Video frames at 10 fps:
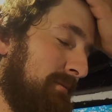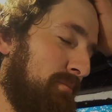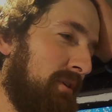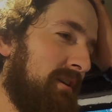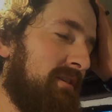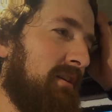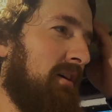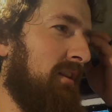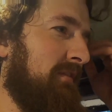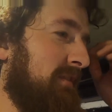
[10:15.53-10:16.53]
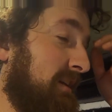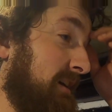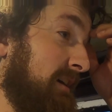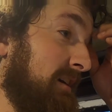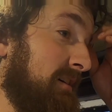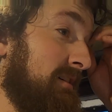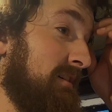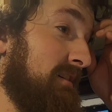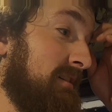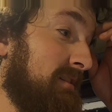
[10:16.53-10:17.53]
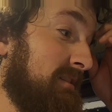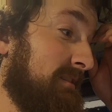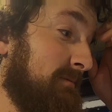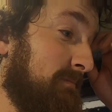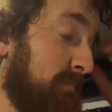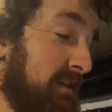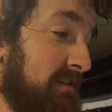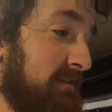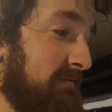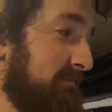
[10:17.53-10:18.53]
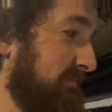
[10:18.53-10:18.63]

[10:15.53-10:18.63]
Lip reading: put all of the bench